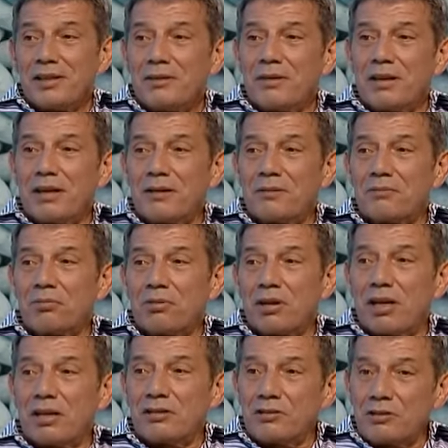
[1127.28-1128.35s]
Uh, but
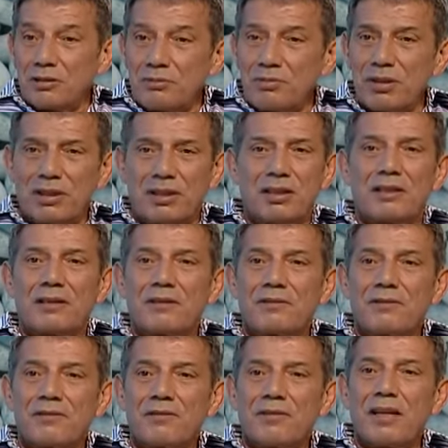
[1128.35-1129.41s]
I do believe
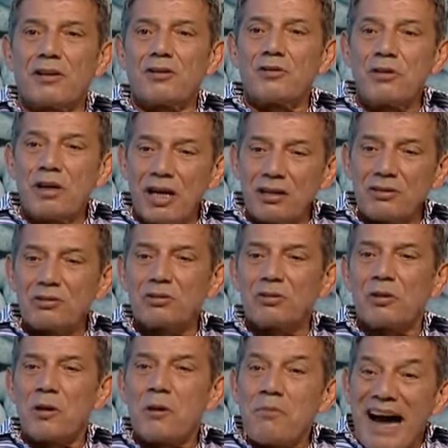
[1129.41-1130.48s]
that you have to
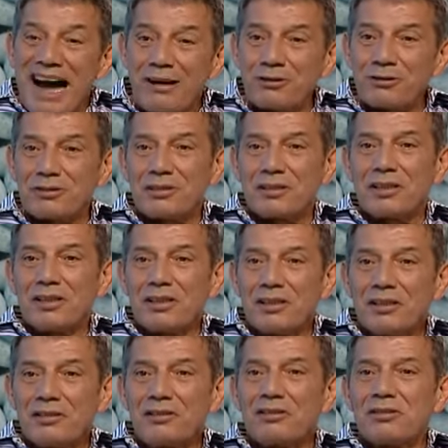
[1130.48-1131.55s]
come out. Mm.
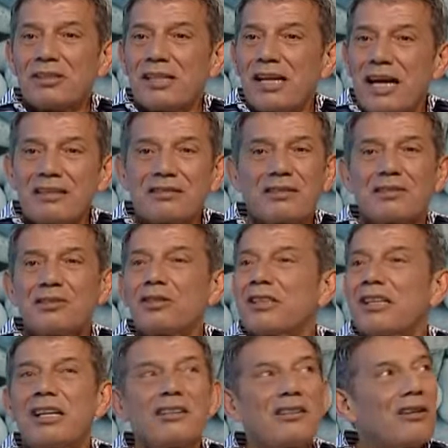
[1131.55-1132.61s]
You got. To, you
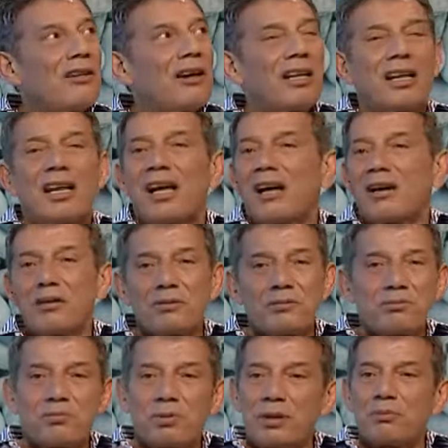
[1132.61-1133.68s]
cannot allow
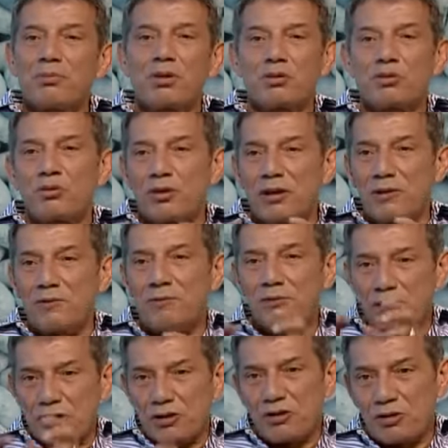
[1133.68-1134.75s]
people to
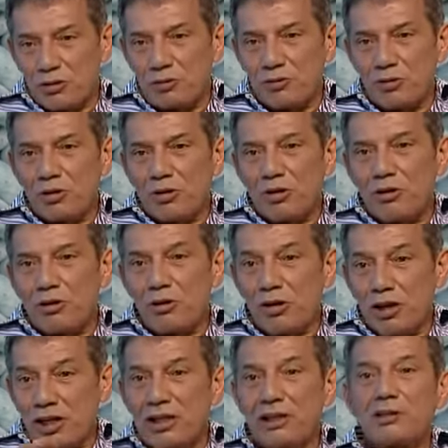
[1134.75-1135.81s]
influence you. Mm. You
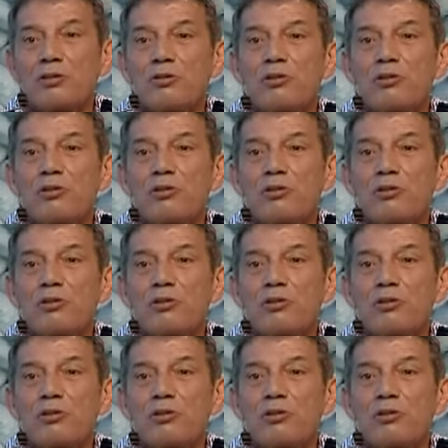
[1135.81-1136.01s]
are here to